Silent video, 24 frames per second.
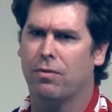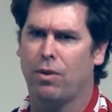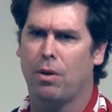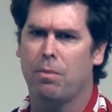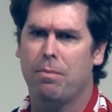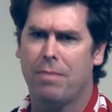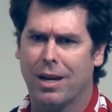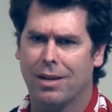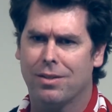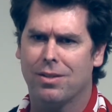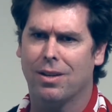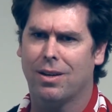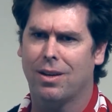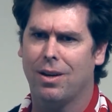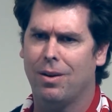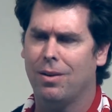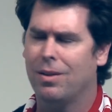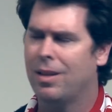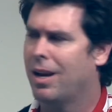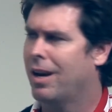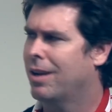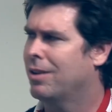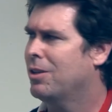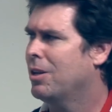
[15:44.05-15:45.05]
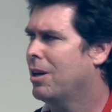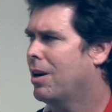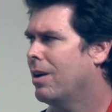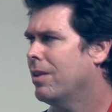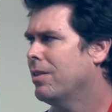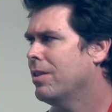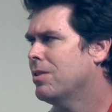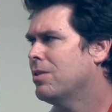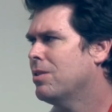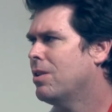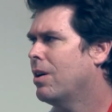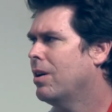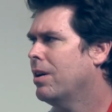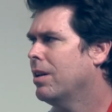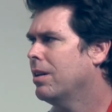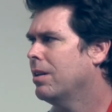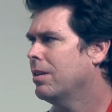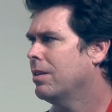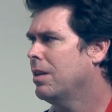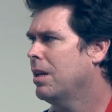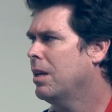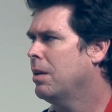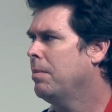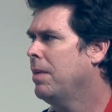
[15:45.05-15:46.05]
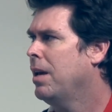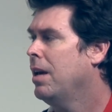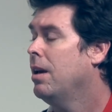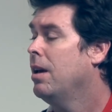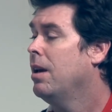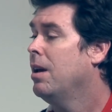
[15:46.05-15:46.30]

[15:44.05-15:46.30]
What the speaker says: from Mexico that actually are on the starting team.